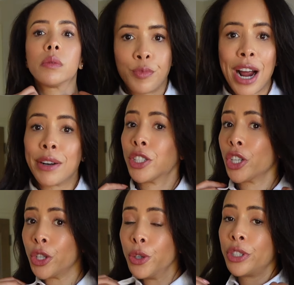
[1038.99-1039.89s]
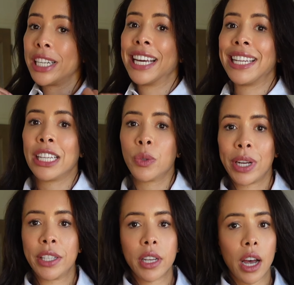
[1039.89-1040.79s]
Brown is hugely in this
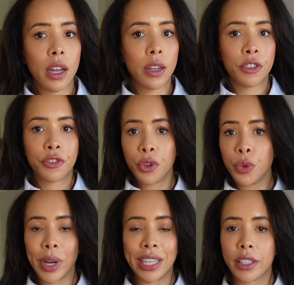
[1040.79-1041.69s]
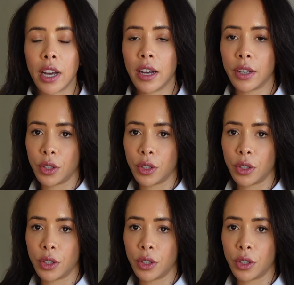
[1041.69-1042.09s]
winter, full winter.